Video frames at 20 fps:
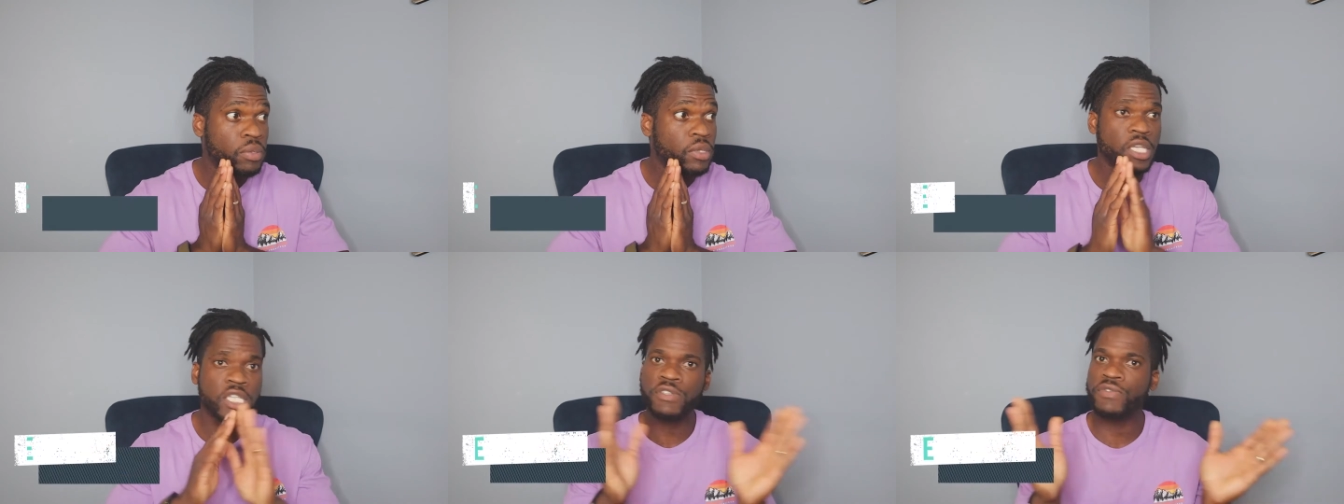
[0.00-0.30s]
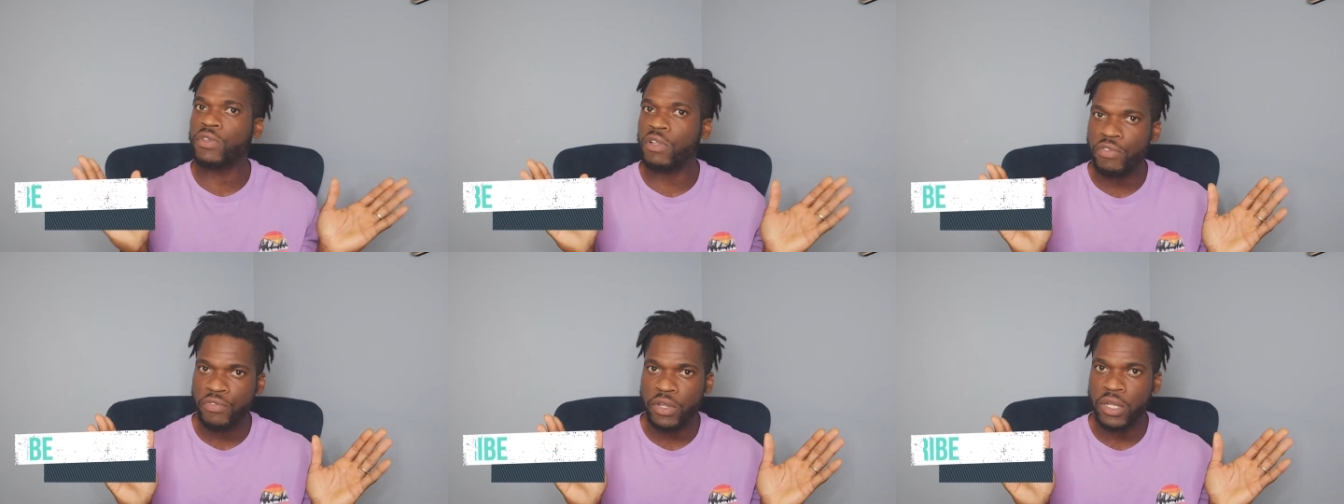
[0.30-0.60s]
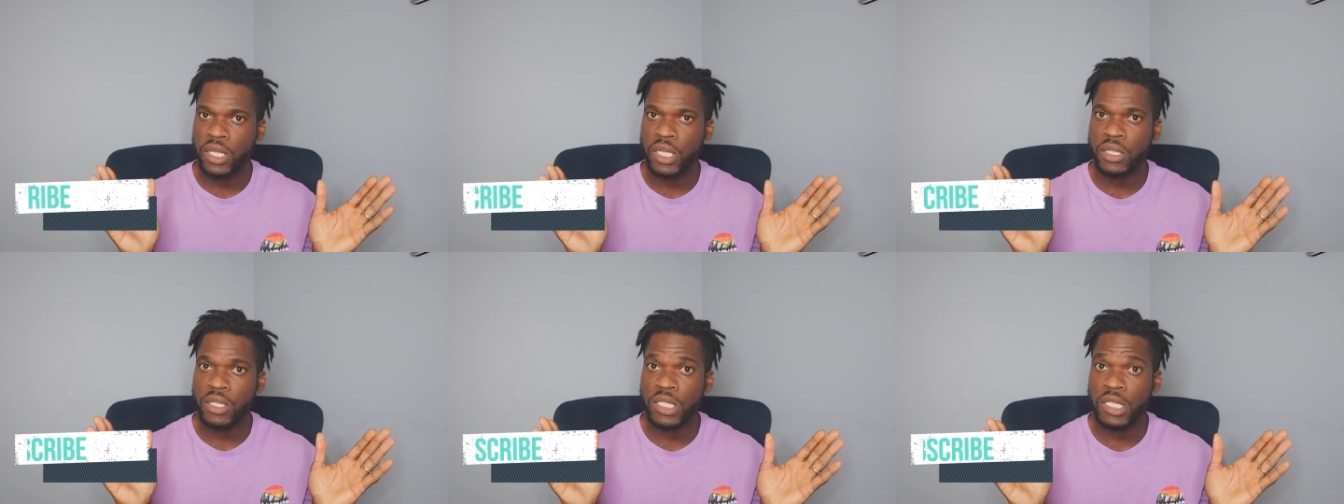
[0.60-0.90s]
please feel
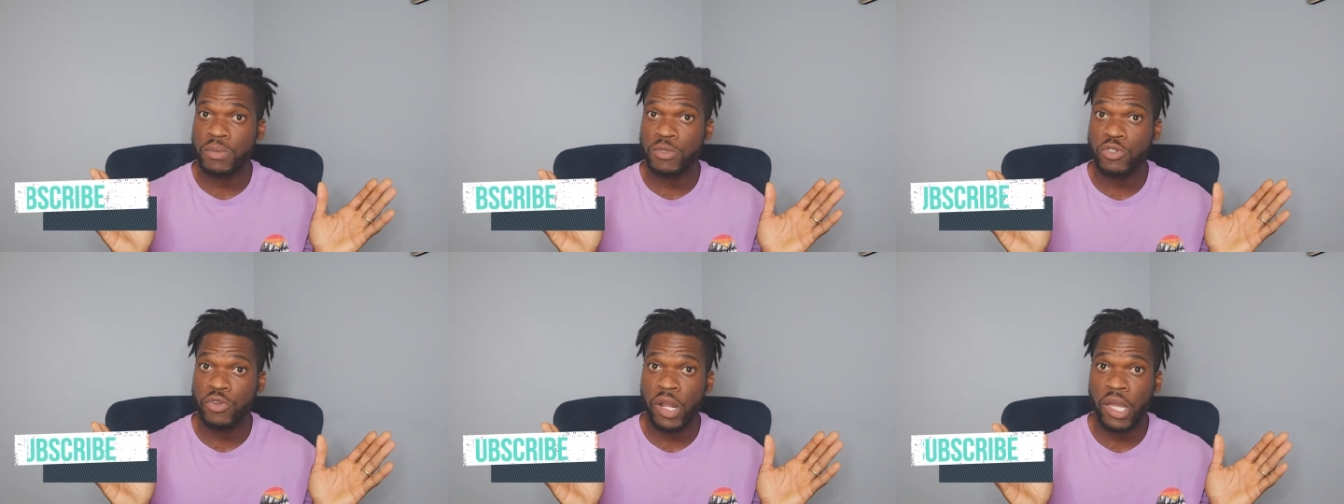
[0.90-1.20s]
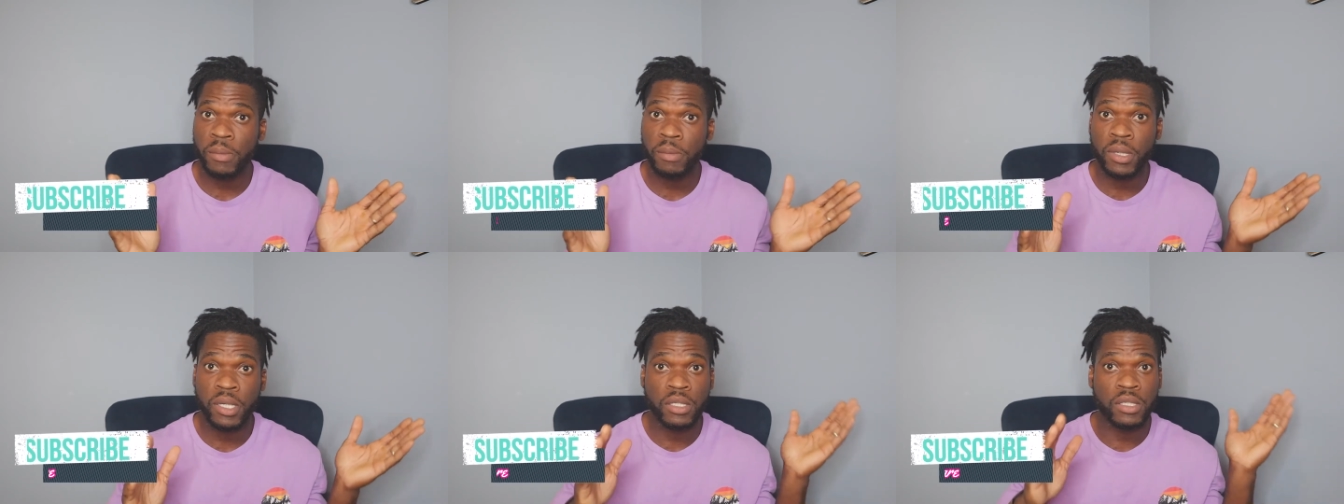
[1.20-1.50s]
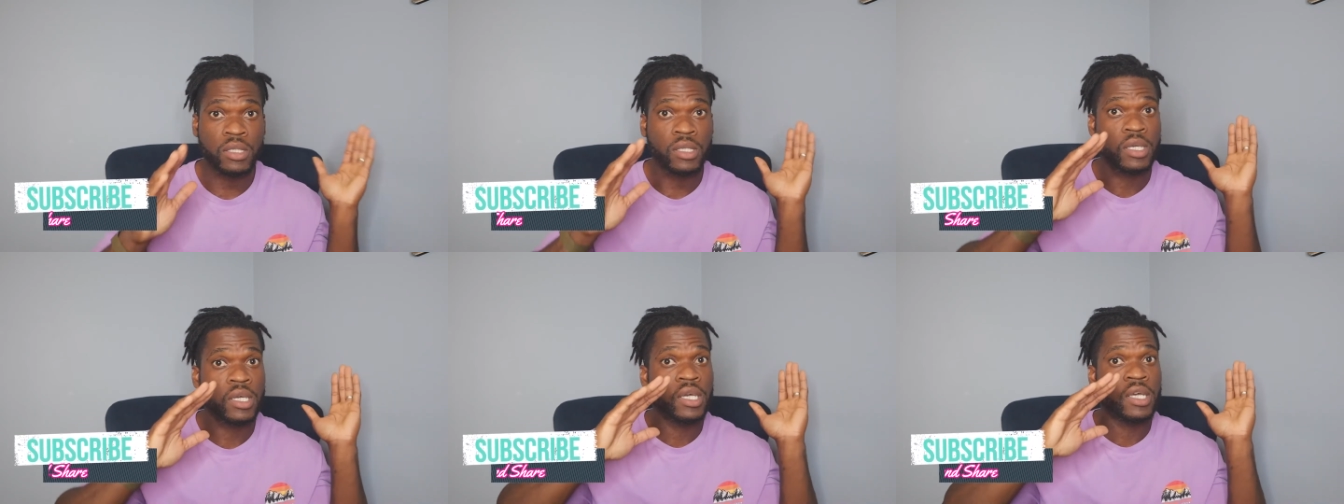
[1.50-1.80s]
free to hit the subscribe
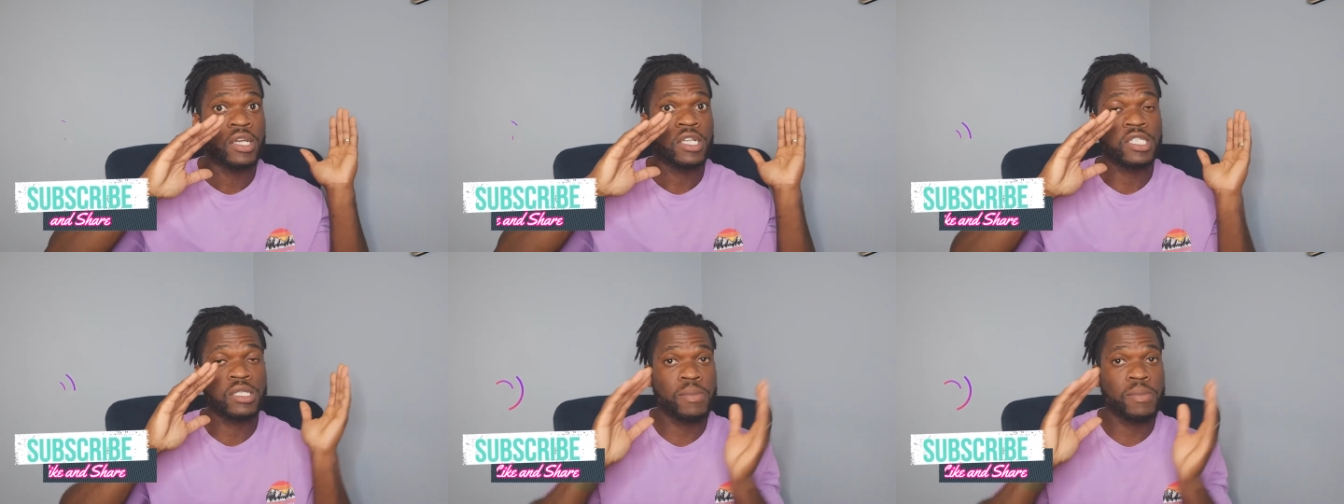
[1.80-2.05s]
button,